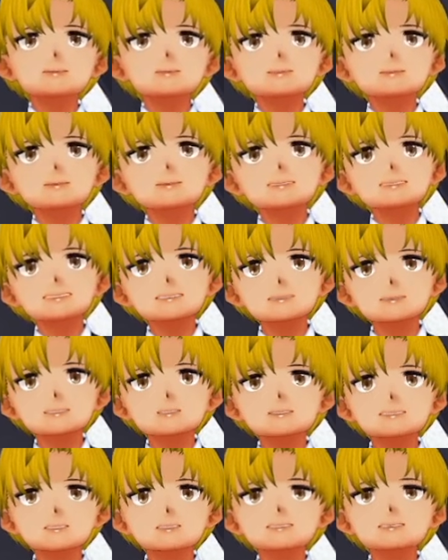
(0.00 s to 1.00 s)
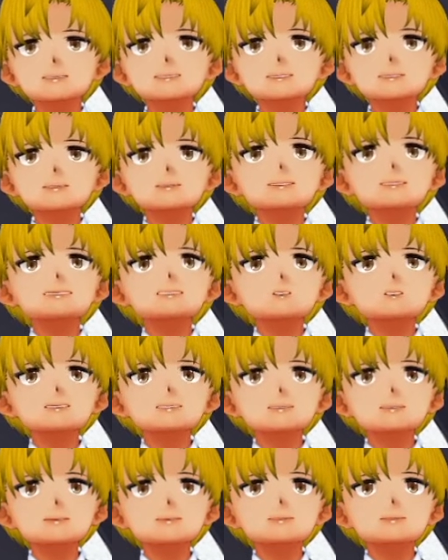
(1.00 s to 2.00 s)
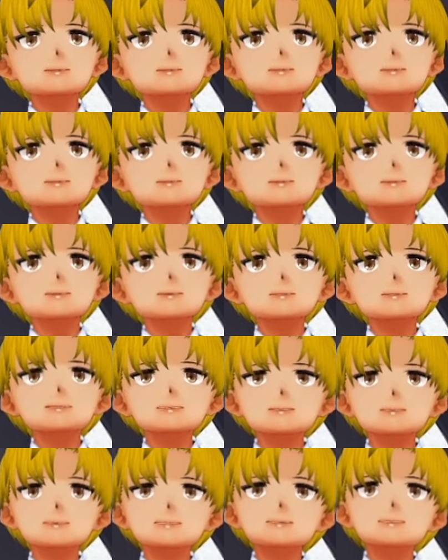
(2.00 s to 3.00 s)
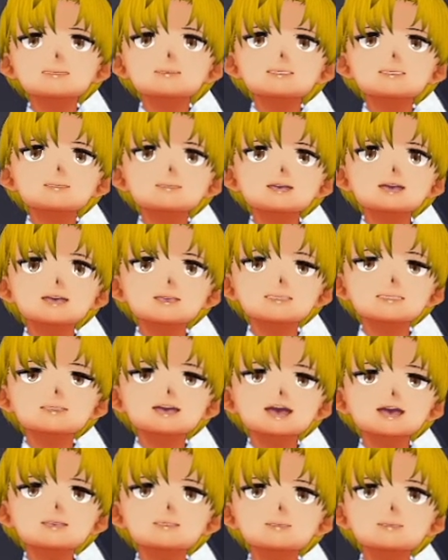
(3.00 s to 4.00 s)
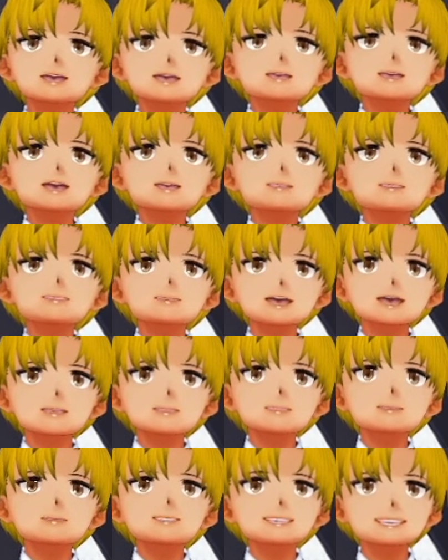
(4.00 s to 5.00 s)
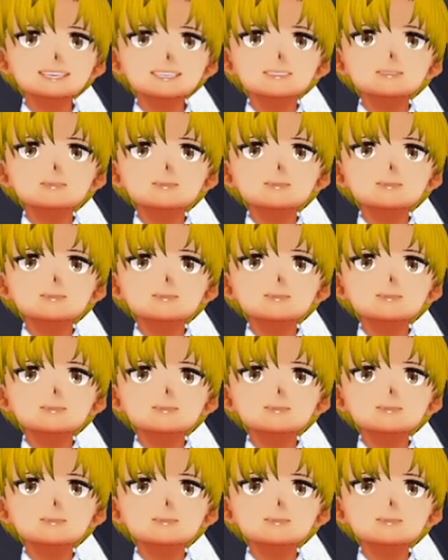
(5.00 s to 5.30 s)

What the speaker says: It's okay to share your feelings. That's different from talking about someone behind their back.